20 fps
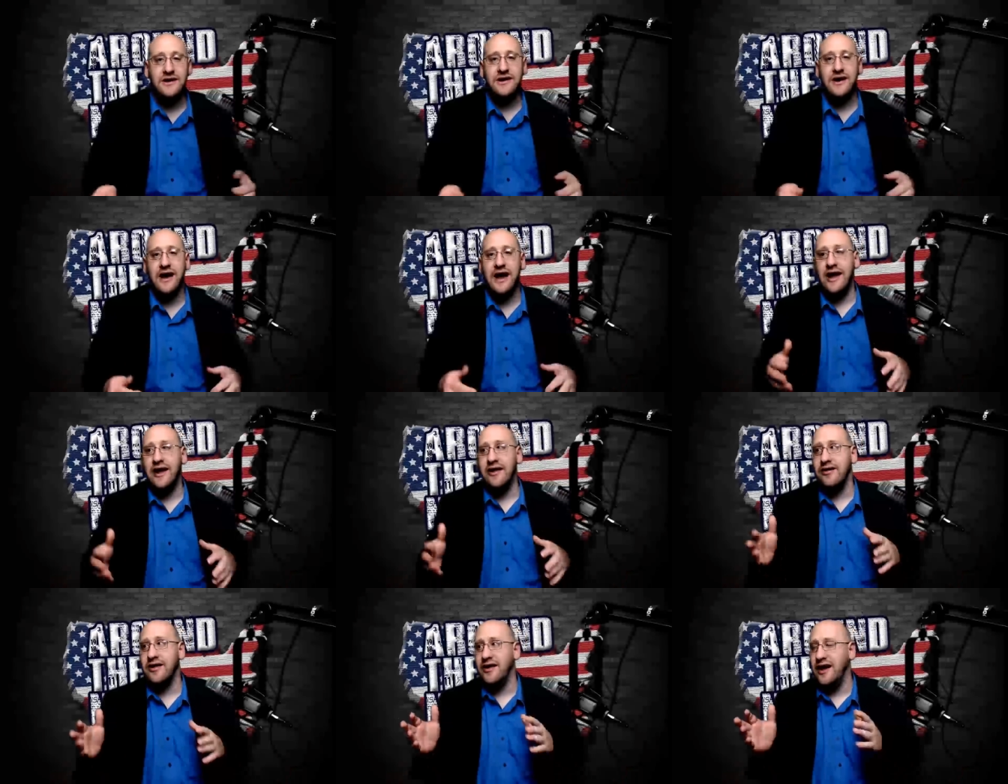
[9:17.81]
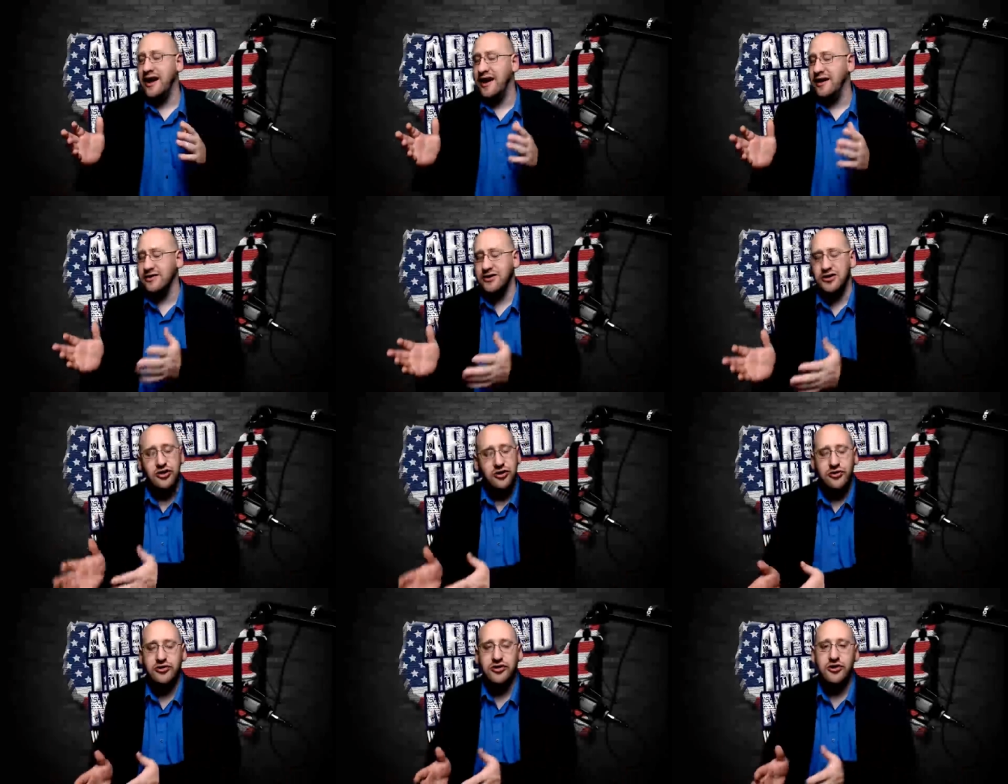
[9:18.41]
and the
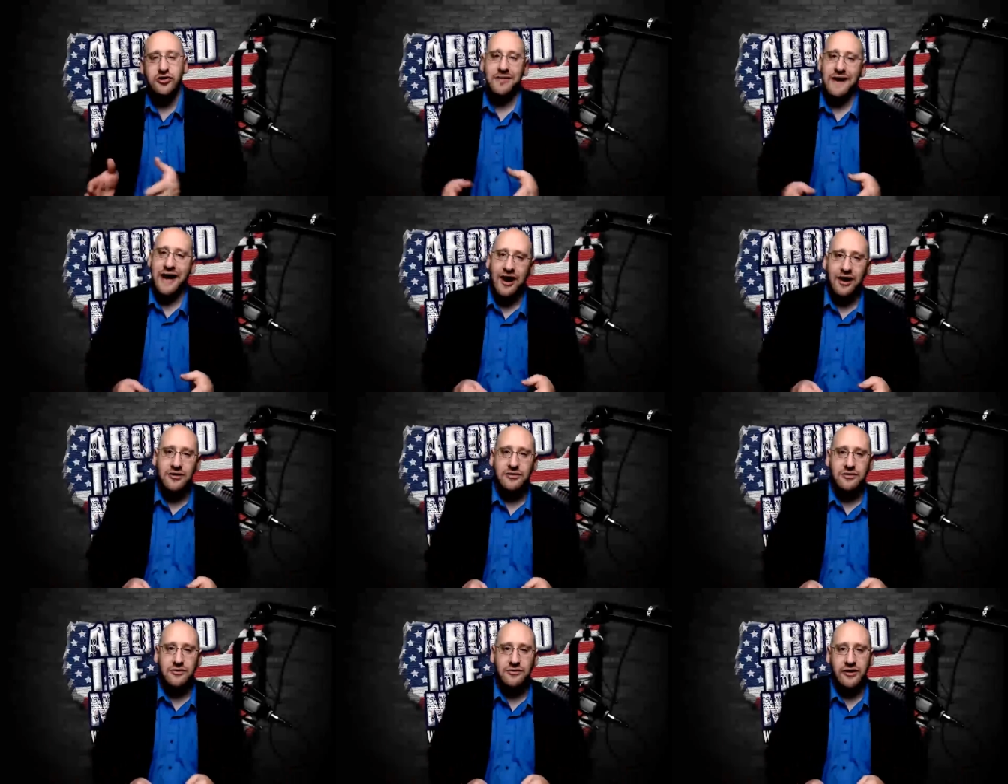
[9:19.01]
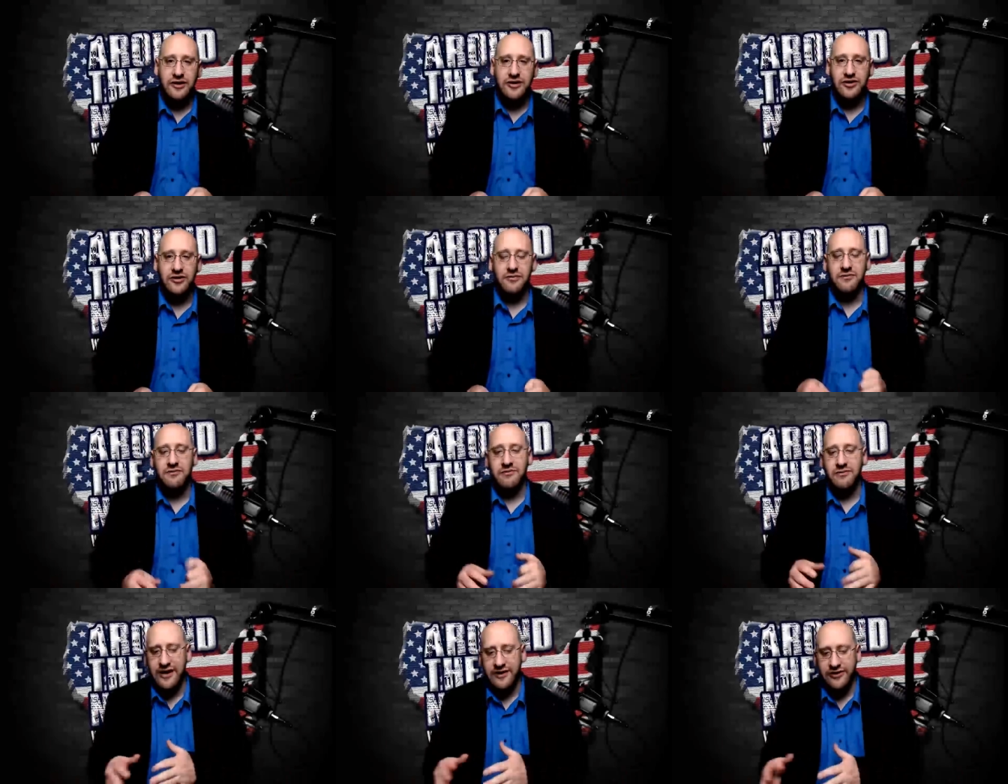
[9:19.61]
YouTube algorithm
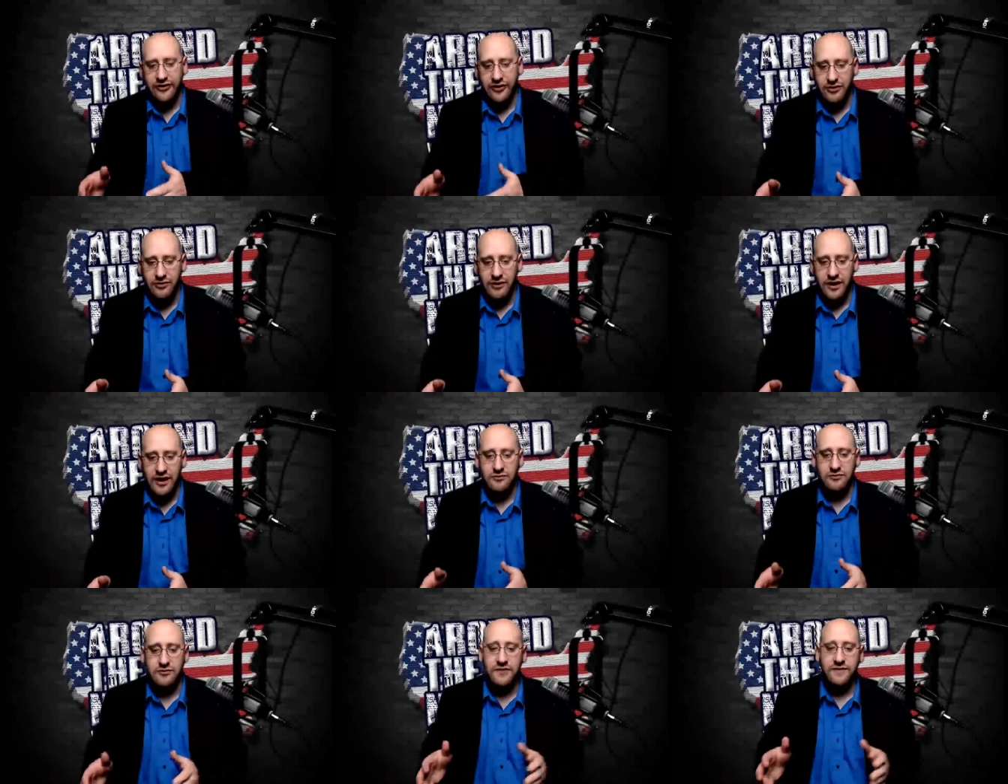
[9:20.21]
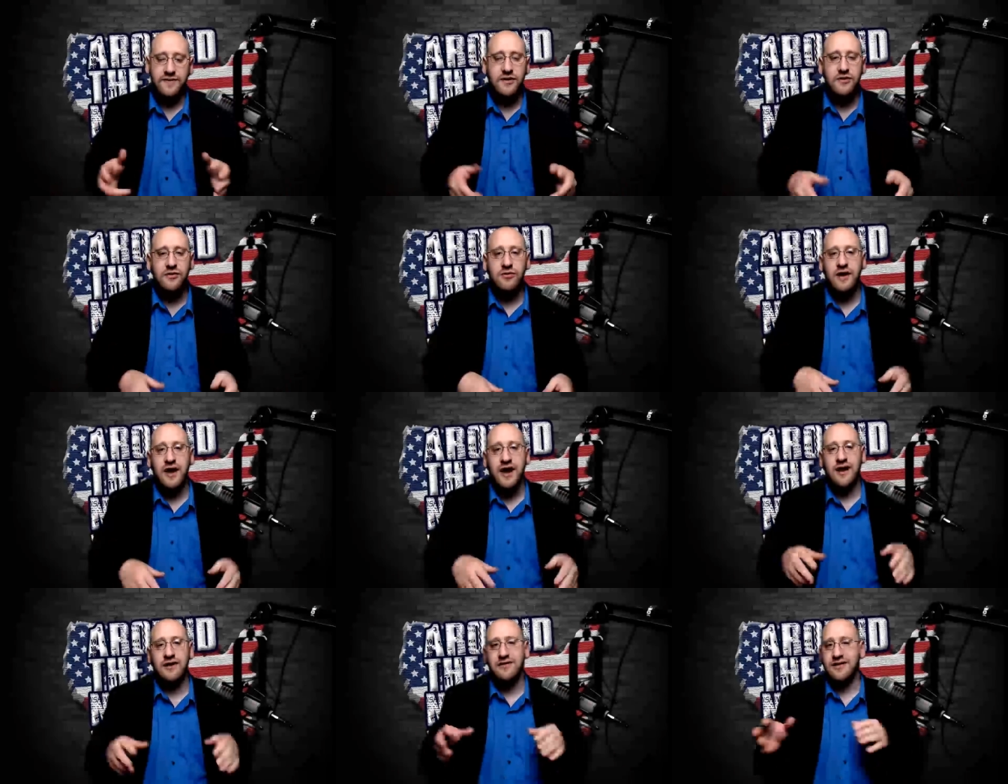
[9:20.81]
messing around with view
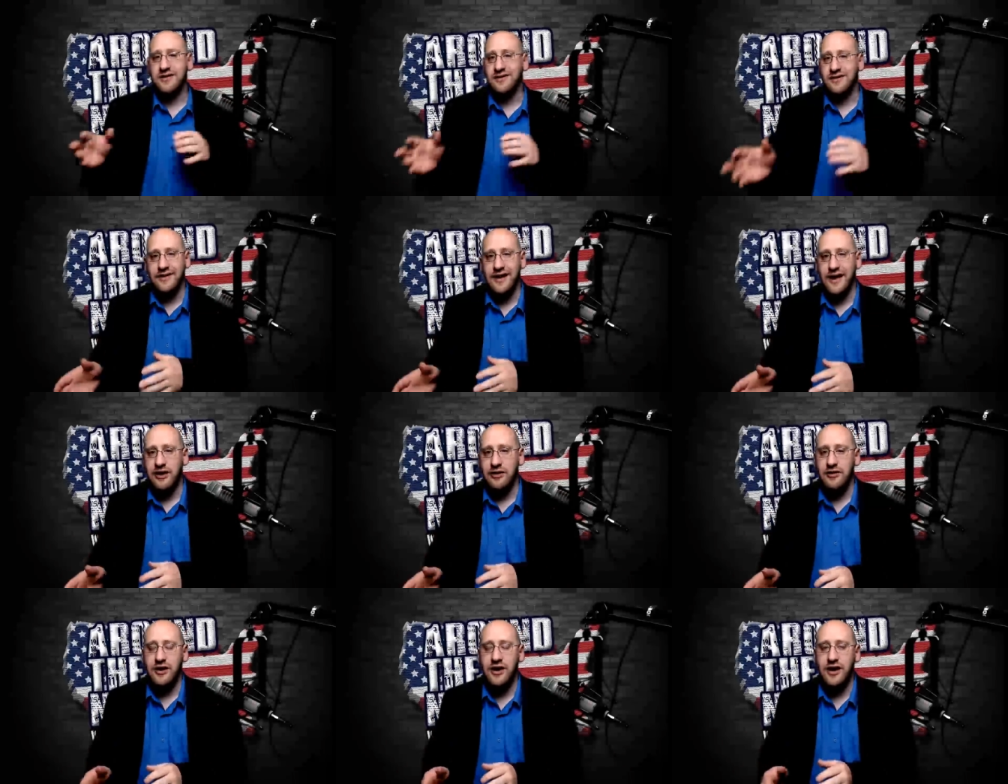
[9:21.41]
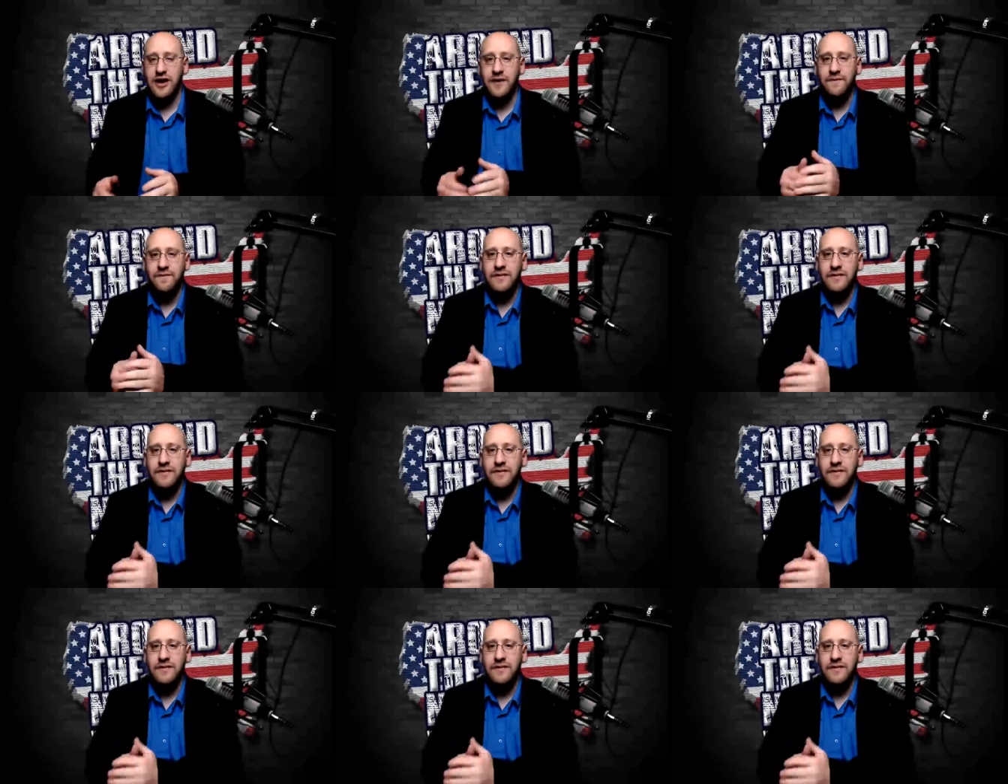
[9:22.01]
counts, etc.,